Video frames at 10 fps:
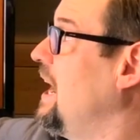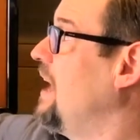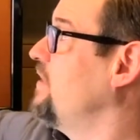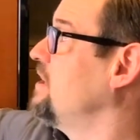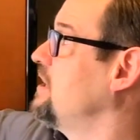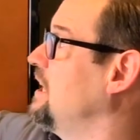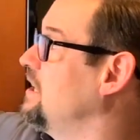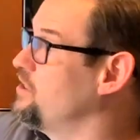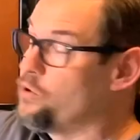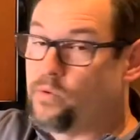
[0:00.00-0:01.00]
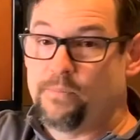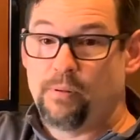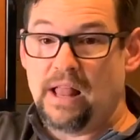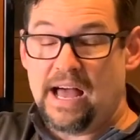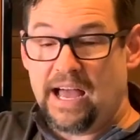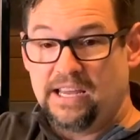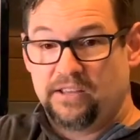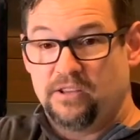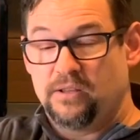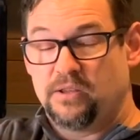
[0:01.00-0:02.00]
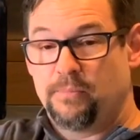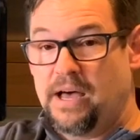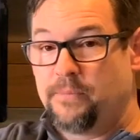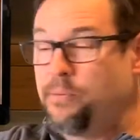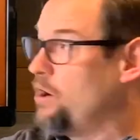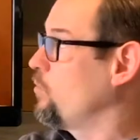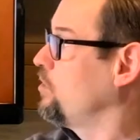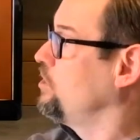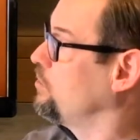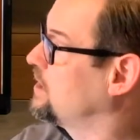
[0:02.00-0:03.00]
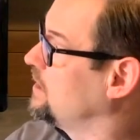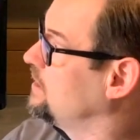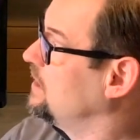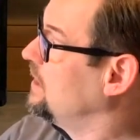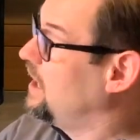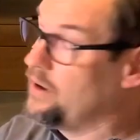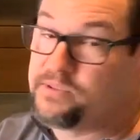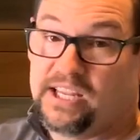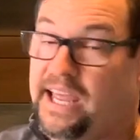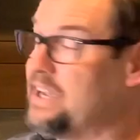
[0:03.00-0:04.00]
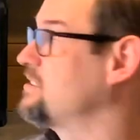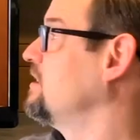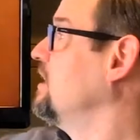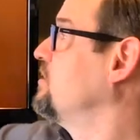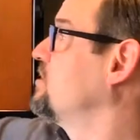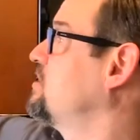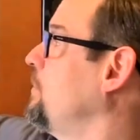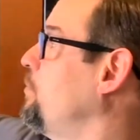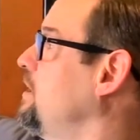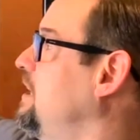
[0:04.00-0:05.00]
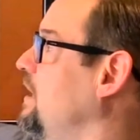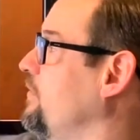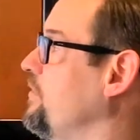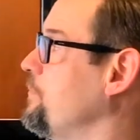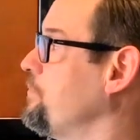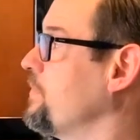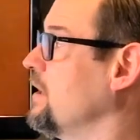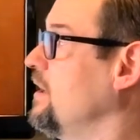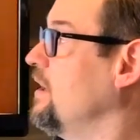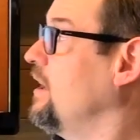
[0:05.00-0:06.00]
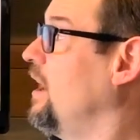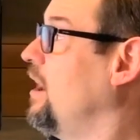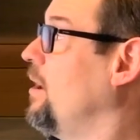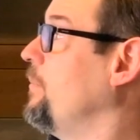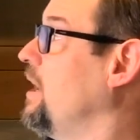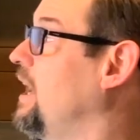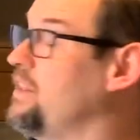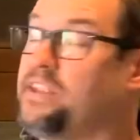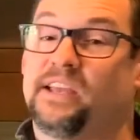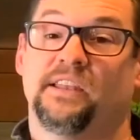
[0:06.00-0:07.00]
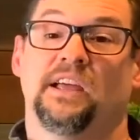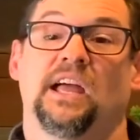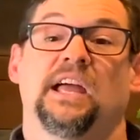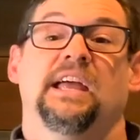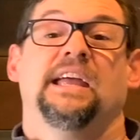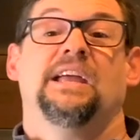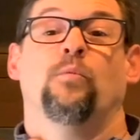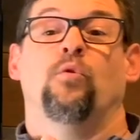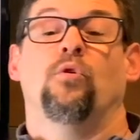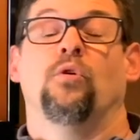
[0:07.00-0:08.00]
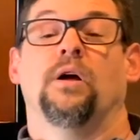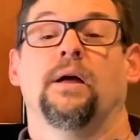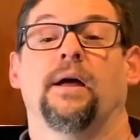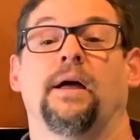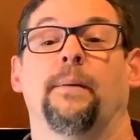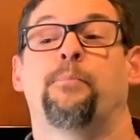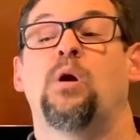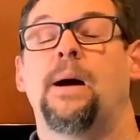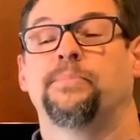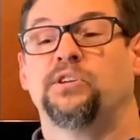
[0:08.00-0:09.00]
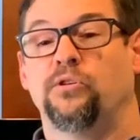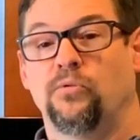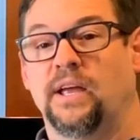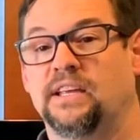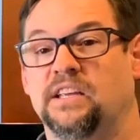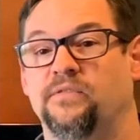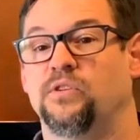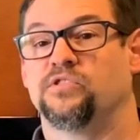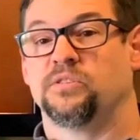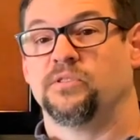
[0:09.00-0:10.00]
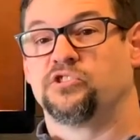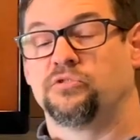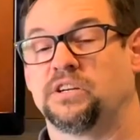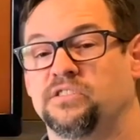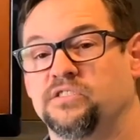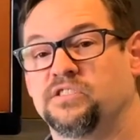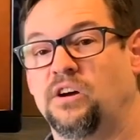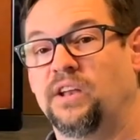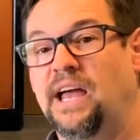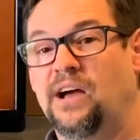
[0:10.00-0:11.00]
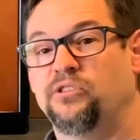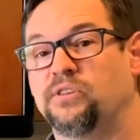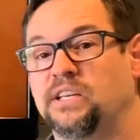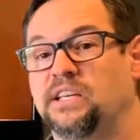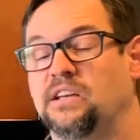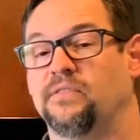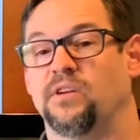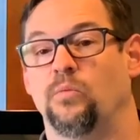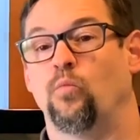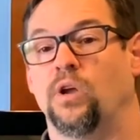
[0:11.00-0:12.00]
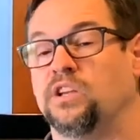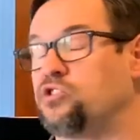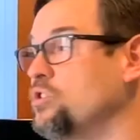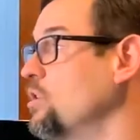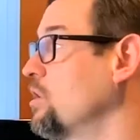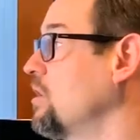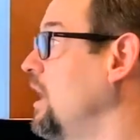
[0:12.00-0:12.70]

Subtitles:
And then in the reply, in the bottom part where you can text, just simply give. And then it will prompt you and give you some instructions on how you can give and what it should look